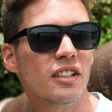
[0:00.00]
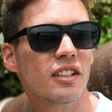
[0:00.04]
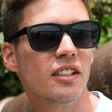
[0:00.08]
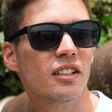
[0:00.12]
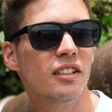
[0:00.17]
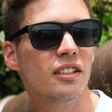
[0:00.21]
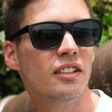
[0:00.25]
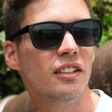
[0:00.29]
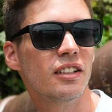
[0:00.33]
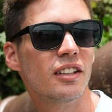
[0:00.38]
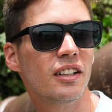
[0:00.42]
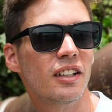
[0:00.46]

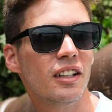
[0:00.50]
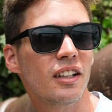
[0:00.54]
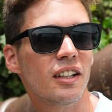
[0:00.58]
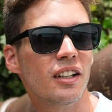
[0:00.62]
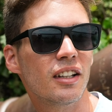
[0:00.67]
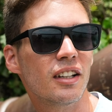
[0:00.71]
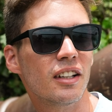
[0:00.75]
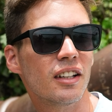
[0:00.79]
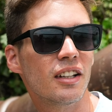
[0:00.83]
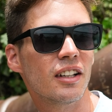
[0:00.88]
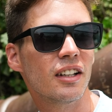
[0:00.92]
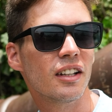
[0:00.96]

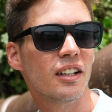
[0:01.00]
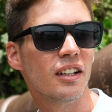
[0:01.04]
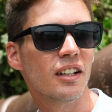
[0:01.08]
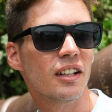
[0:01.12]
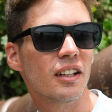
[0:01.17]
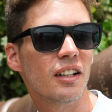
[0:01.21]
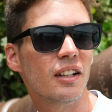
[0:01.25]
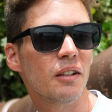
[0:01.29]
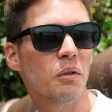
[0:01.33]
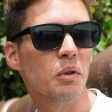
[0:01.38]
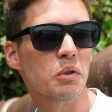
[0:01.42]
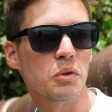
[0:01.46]

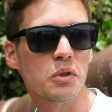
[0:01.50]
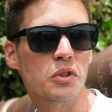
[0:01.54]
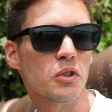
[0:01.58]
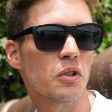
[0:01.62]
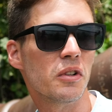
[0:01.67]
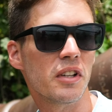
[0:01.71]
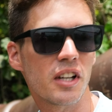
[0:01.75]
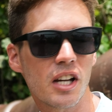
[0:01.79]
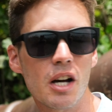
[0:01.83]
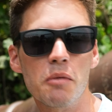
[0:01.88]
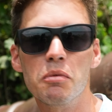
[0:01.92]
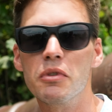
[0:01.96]
which was
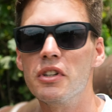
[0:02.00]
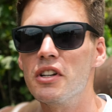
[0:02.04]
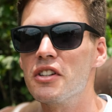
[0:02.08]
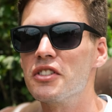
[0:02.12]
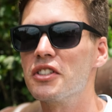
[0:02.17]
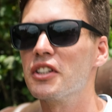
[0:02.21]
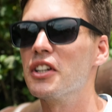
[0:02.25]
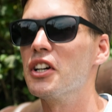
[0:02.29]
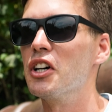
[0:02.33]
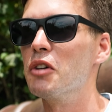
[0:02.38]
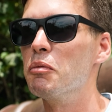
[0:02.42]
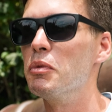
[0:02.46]
only a couple of
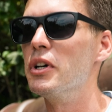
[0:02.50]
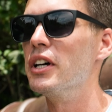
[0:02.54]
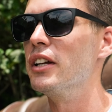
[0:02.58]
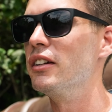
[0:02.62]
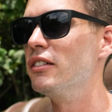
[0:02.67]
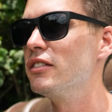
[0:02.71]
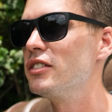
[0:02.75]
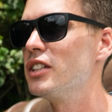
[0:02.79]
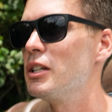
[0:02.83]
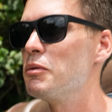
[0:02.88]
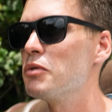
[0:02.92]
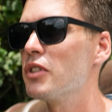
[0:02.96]
years ago, but
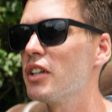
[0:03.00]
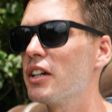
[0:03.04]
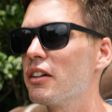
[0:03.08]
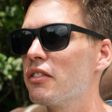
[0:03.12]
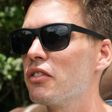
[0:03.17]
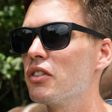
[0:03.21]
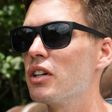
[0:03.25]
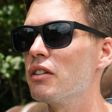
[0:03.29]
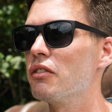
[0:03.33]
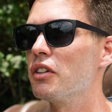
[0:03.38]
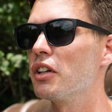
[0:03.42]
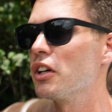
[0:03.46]
seems like
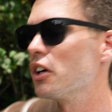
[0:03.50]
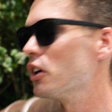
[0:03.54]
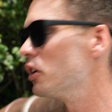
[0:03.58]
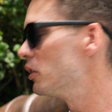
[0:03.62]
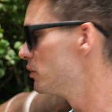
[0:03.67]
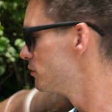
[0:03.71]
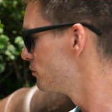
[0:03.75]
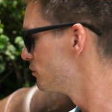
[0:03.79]
forever ago.